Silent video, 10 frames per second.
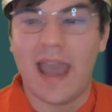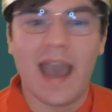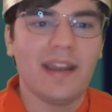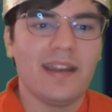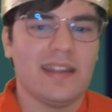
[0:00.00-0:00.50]

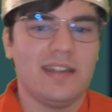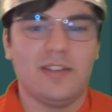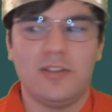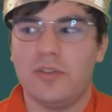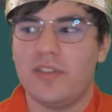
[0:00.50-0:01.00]
added
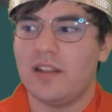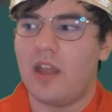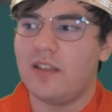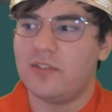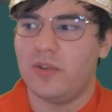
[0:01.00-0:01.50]
into the
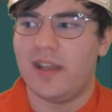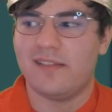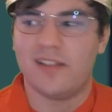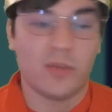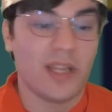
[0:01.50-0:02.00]
Lost Zone
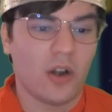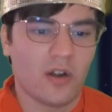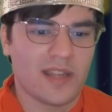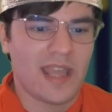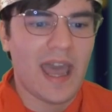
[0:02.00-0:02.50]
engine we
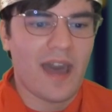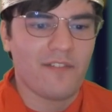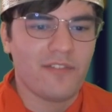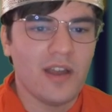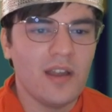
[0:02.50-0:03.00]
already have.